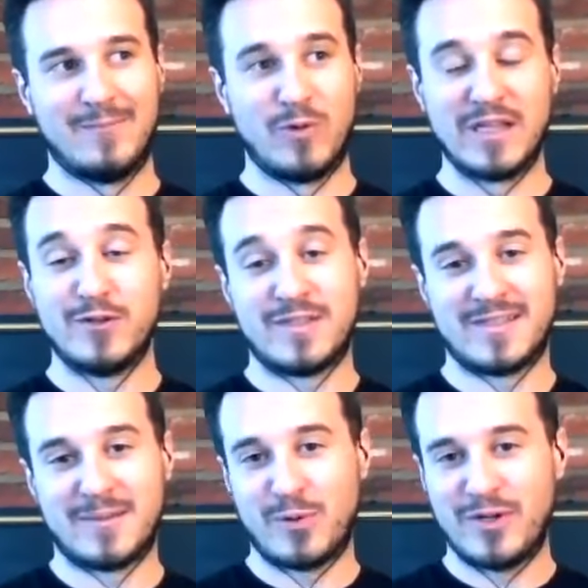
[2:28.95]
Willows
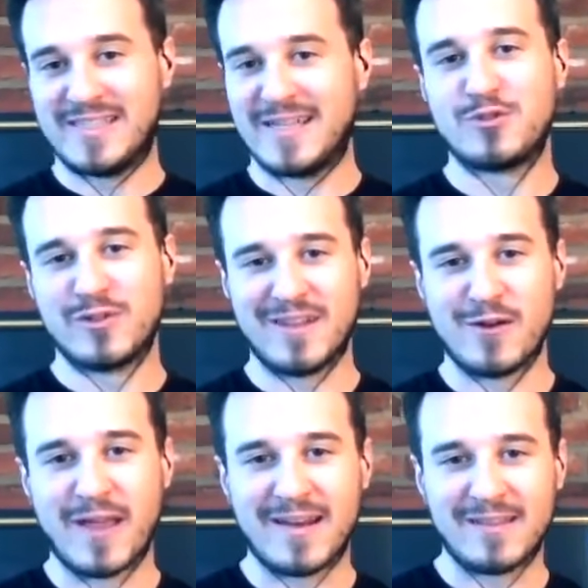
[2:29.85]
is a pretty centrally
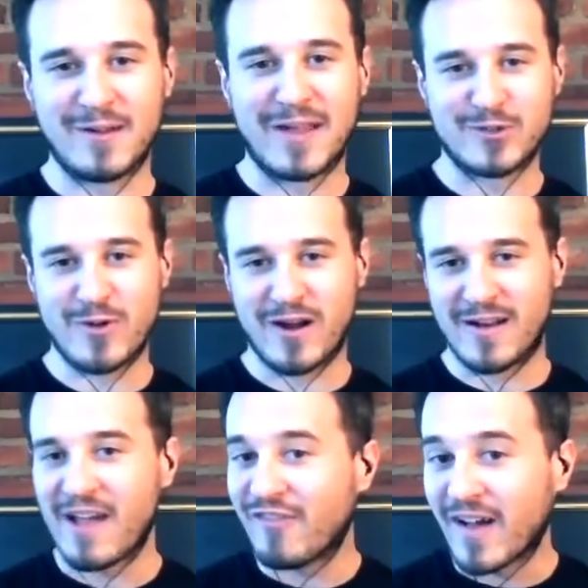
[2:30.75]
located location right
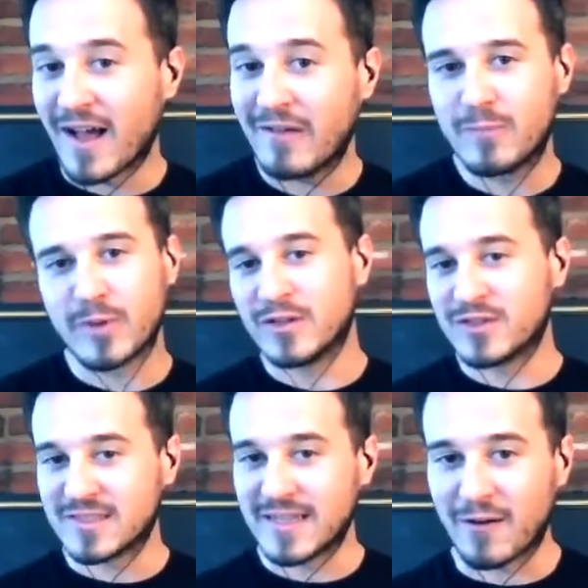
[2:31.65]
on I-5, pretty
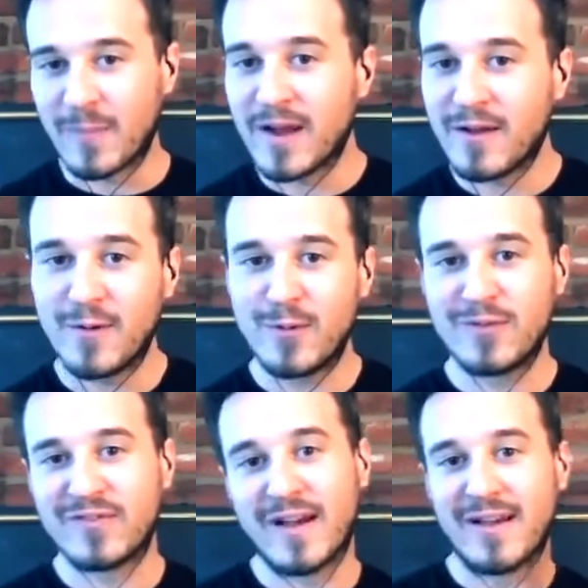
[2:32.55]
close to Sacramento.
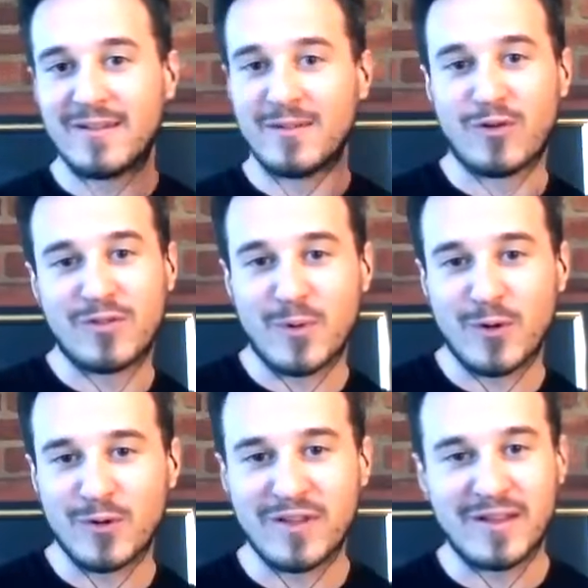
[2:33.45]
We've got north of
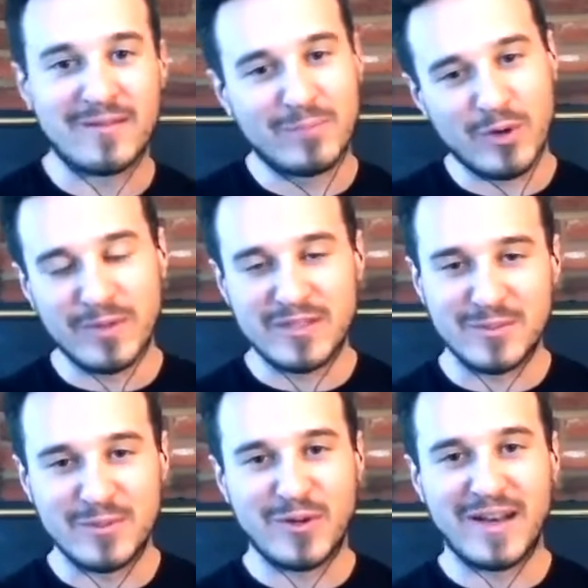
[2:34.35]
Portland, pretty much
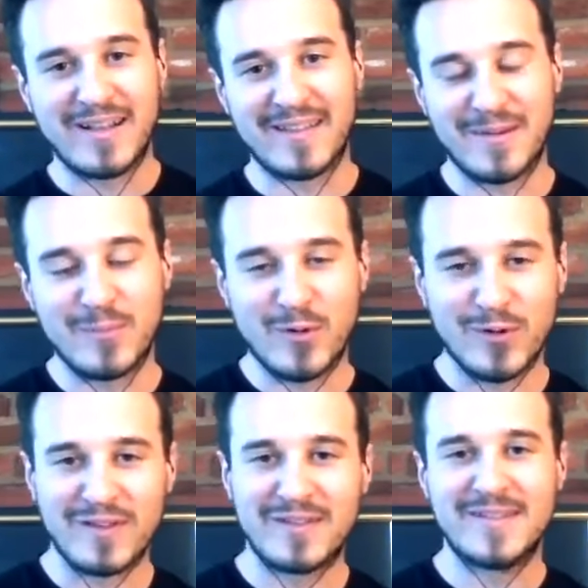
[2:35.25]
in between LA and
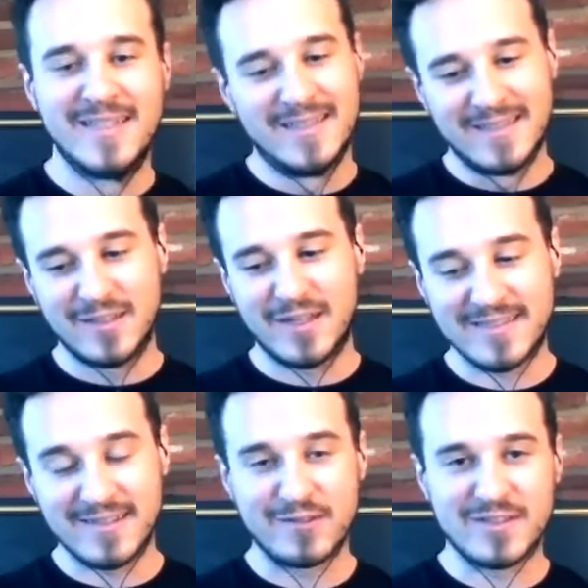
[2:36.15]
Portland. We've
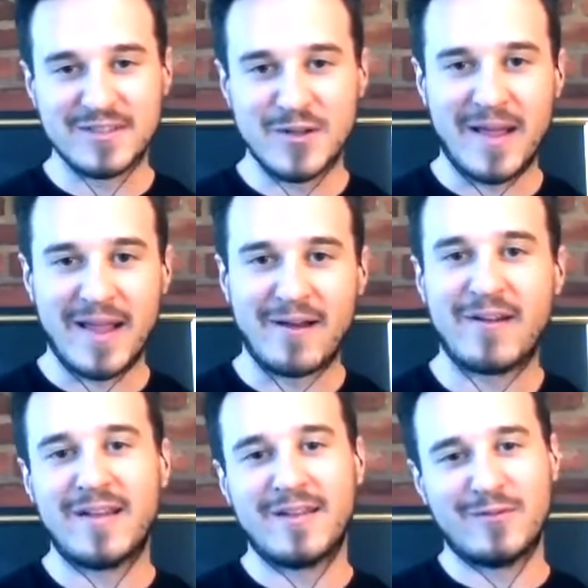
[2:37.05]
got San Francisco Bay
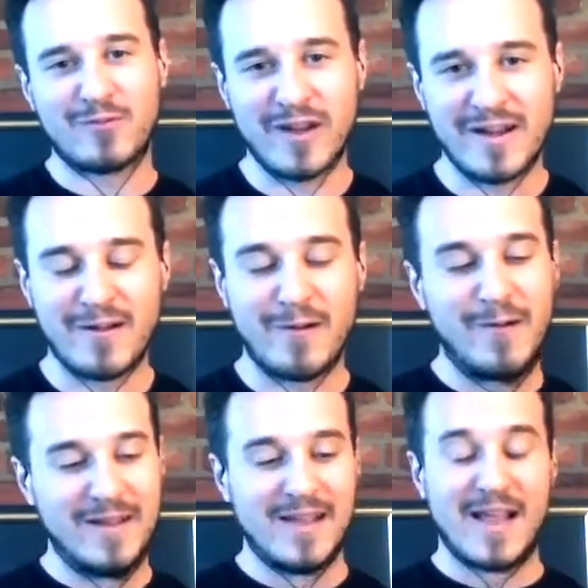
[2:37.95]
Area, you've
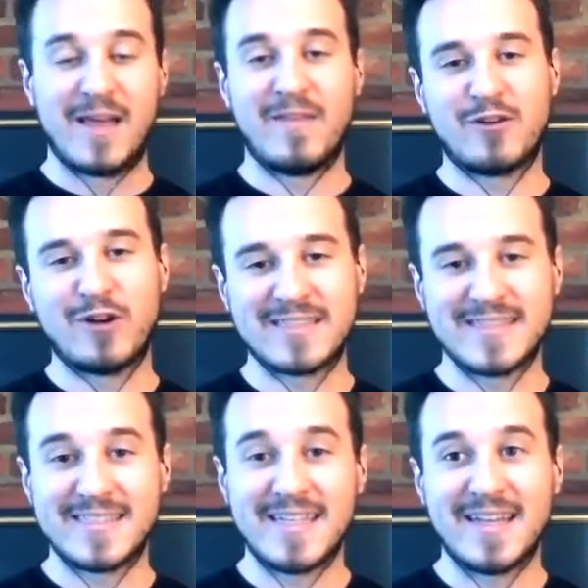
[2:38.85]
Reno, and then
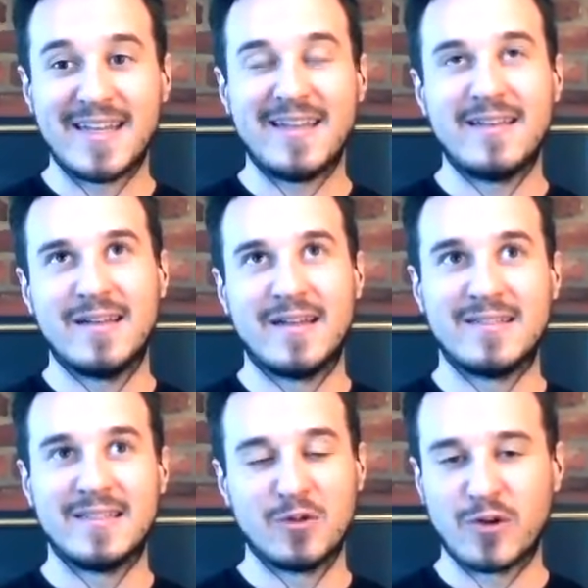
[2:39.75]
Crescent City,
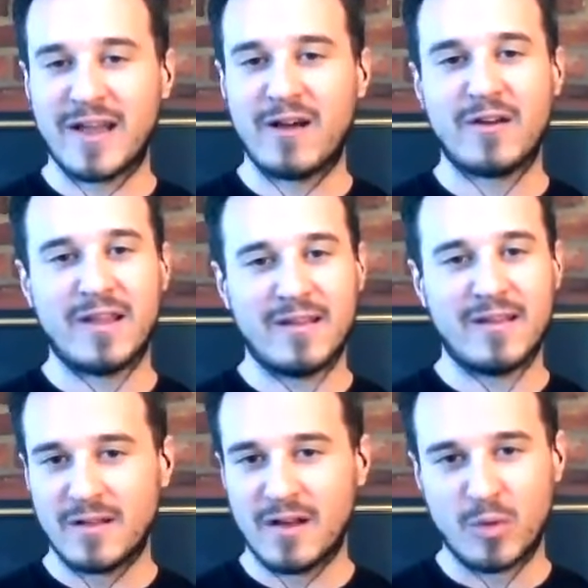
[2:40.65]
Del Norte
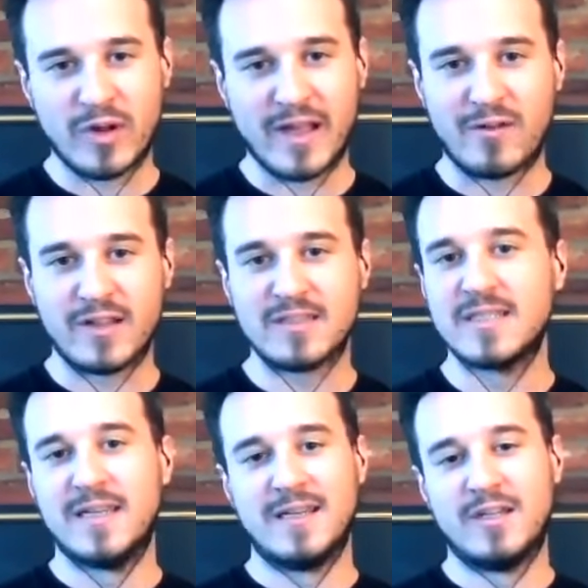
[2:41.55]
County, Humboldt
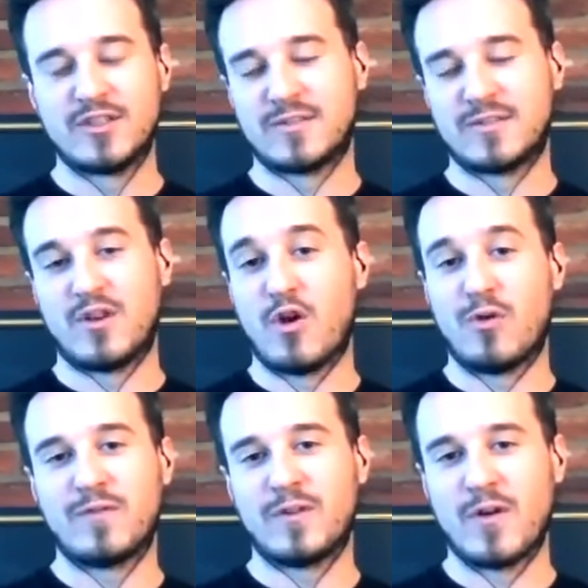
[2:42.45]
counties, just
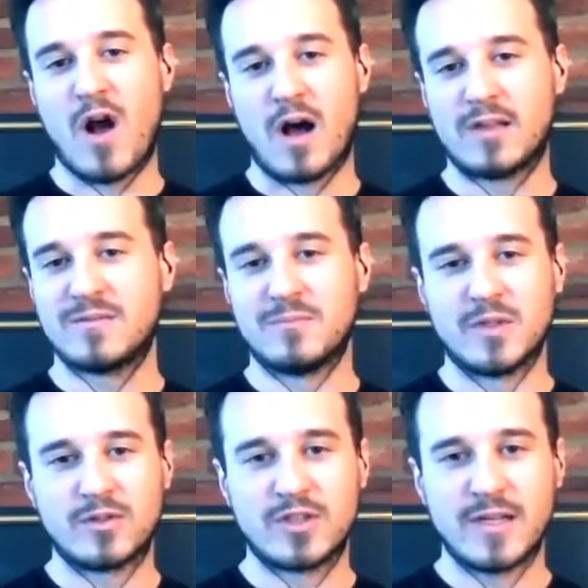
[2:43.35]
known for their awesome
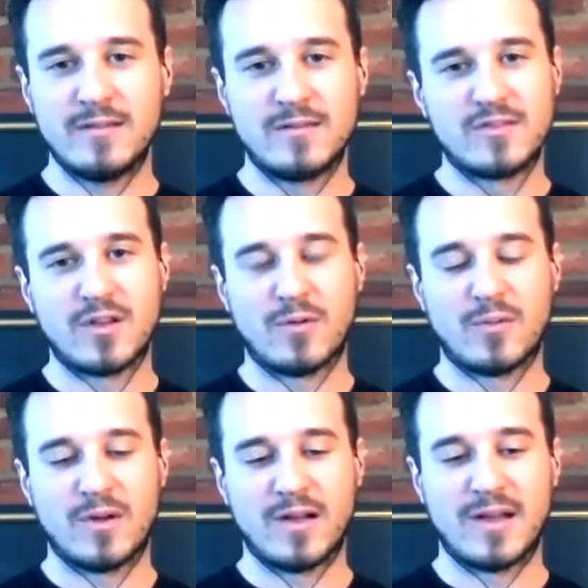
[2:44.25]
milk shed.
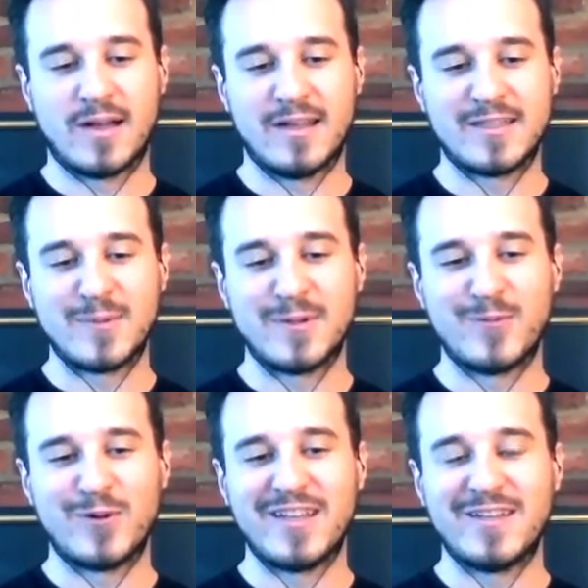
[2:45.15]
So it's been
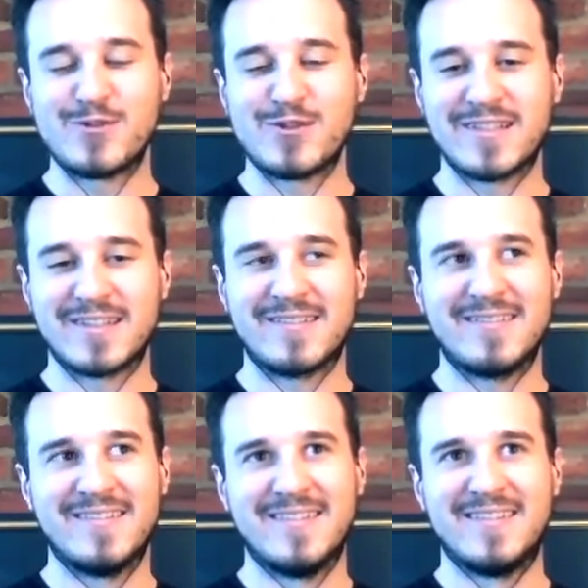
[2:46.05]
really
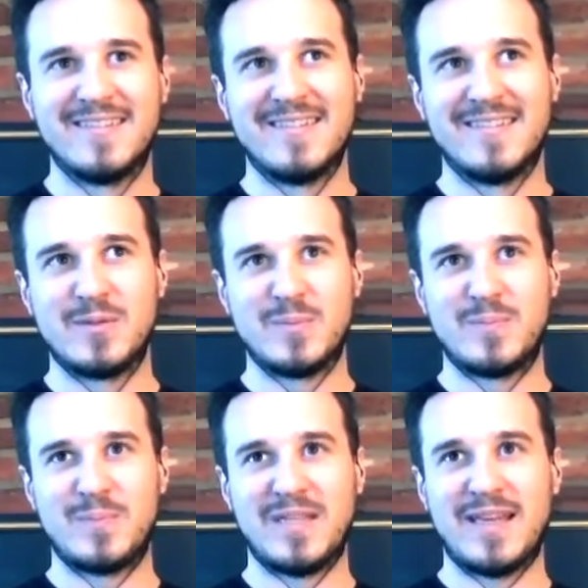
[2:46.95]
interesting to
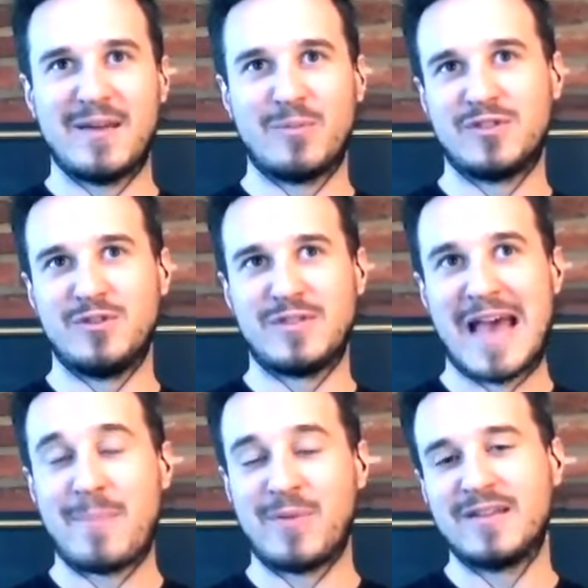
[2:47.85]
be able to
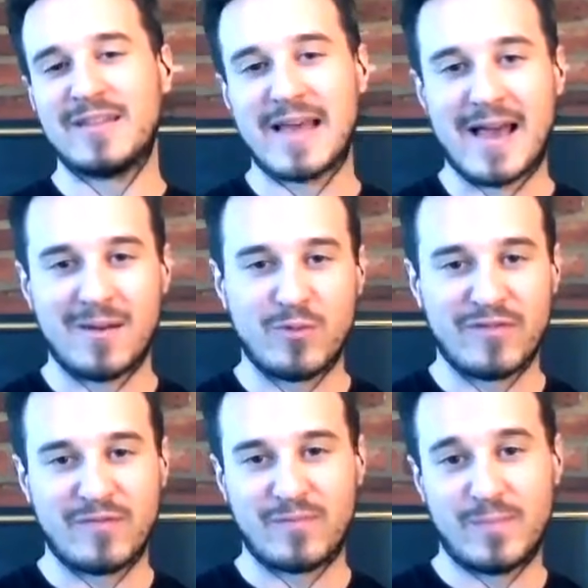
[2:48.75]
tap into that. And
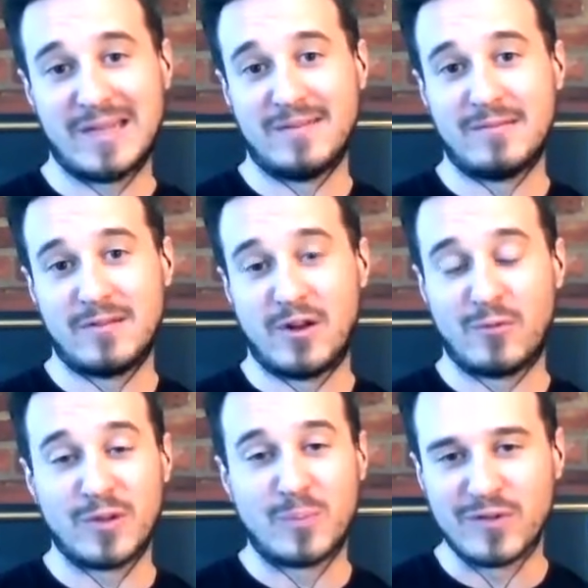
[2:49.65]
we've been,
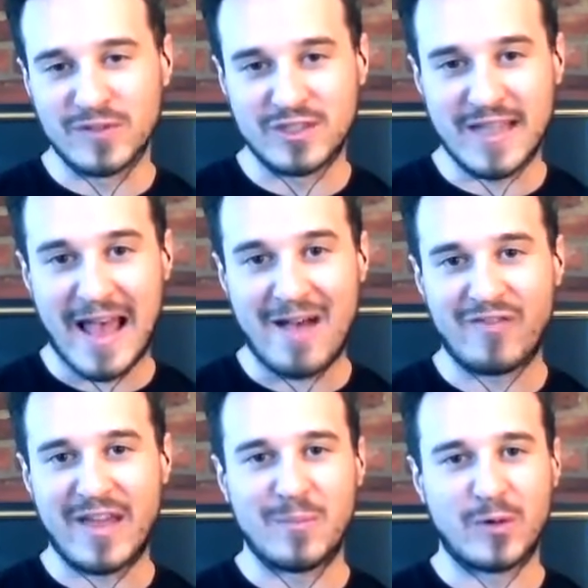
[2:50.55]
really privileged to
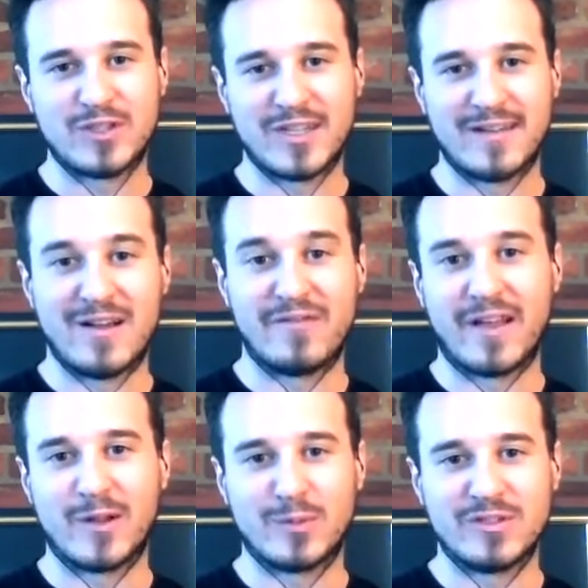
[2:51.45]
have that milk shed
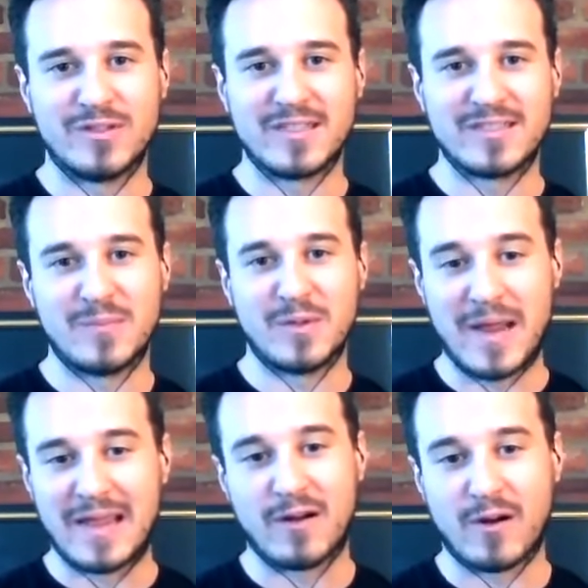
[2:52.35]
available to us and been
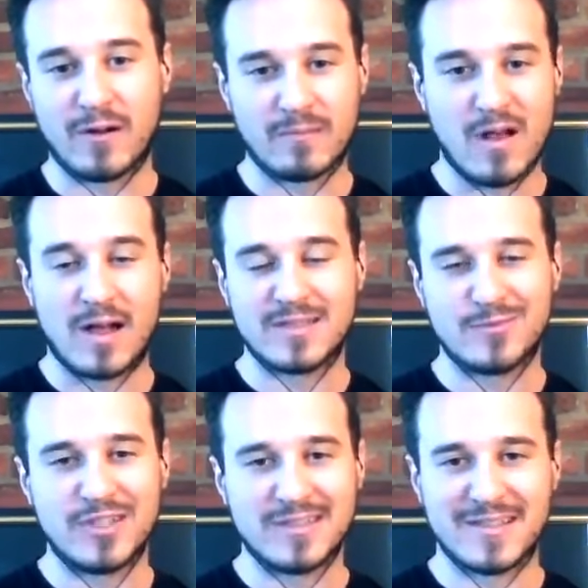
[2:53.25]
making our
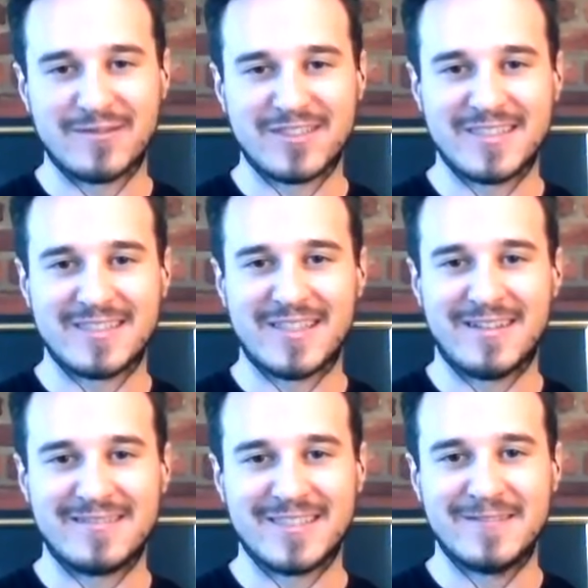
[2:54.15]
awesome cheeses ever since
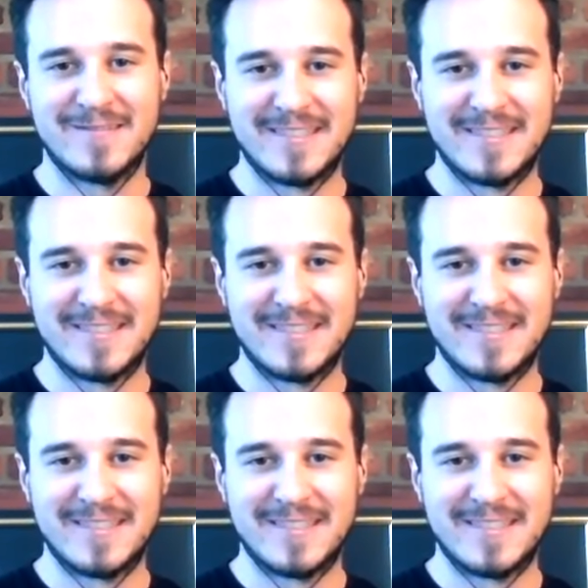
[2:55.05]
then. So